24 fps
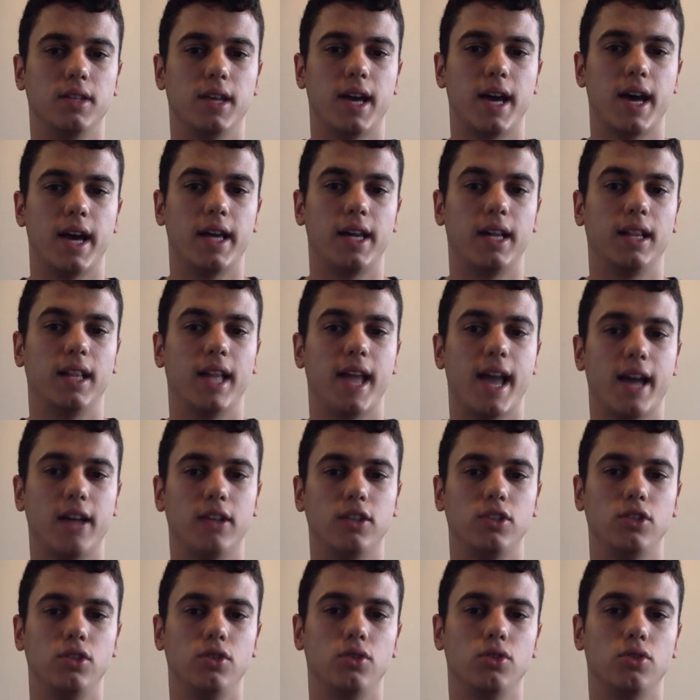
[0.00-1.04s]
it
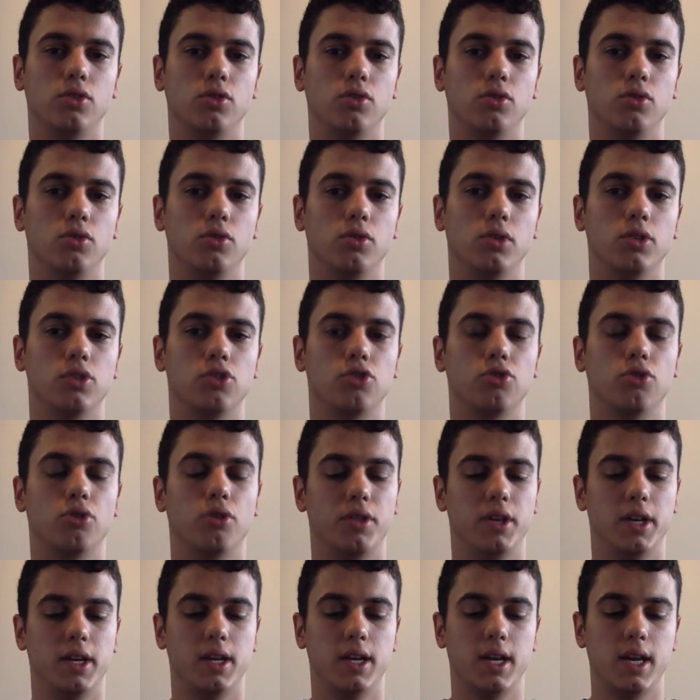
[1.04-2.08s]
allows you to ensure
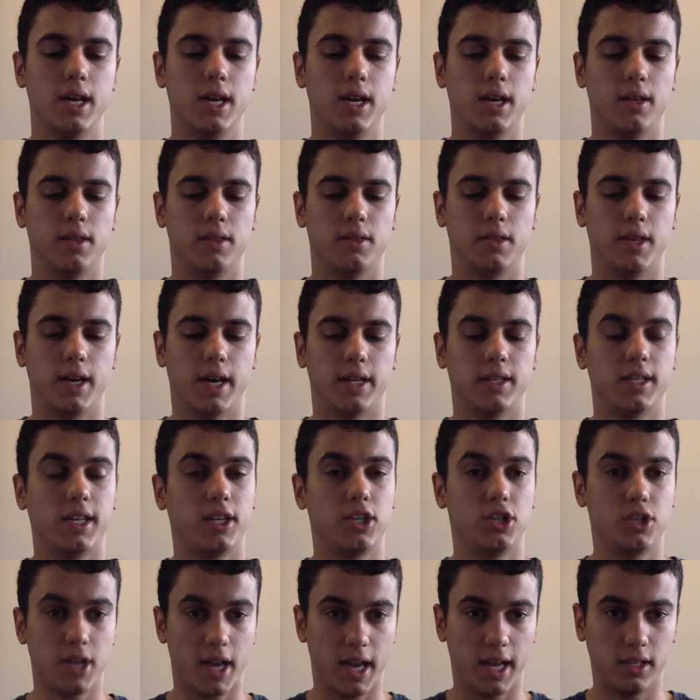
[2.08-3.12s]
that
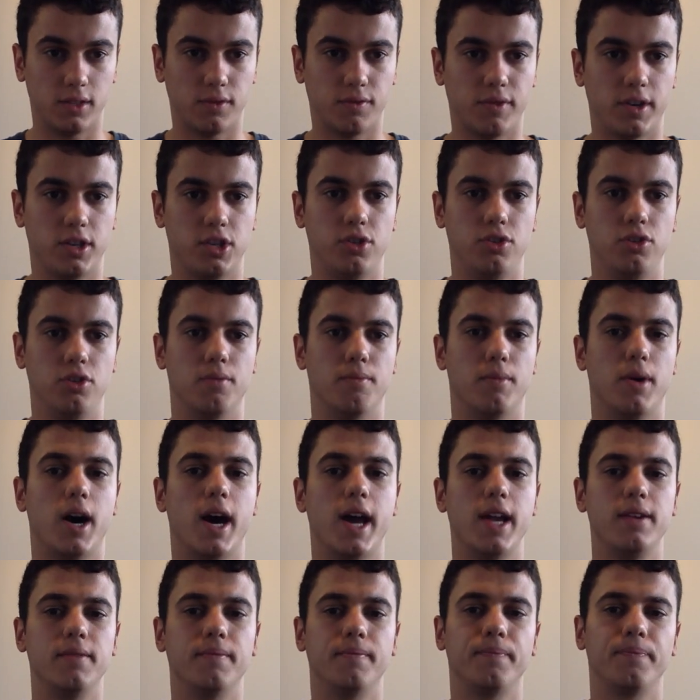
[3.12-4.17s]
section A is fresh in your
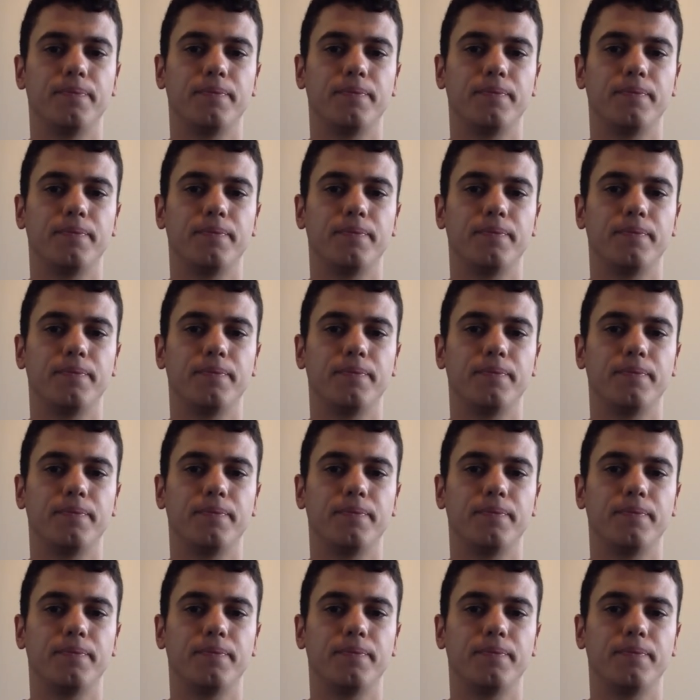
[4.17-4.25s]
mind,